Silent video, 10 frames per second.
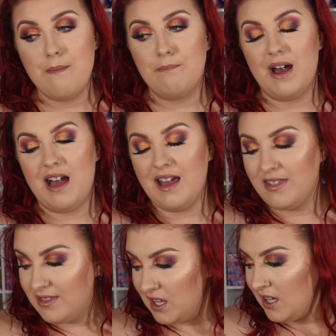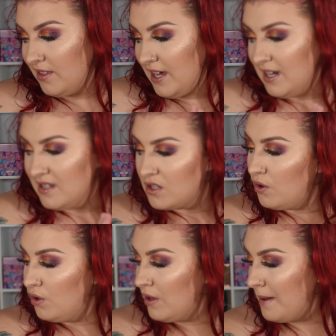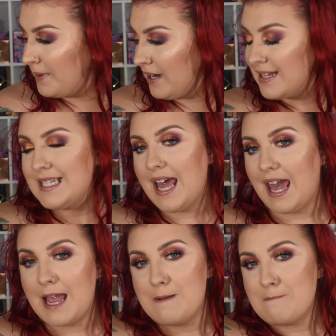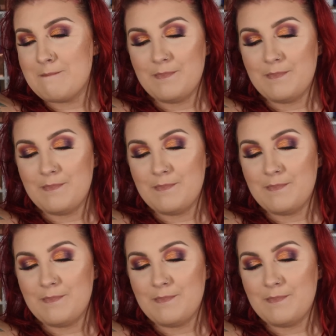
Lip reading: But I think that is all I'm going to say.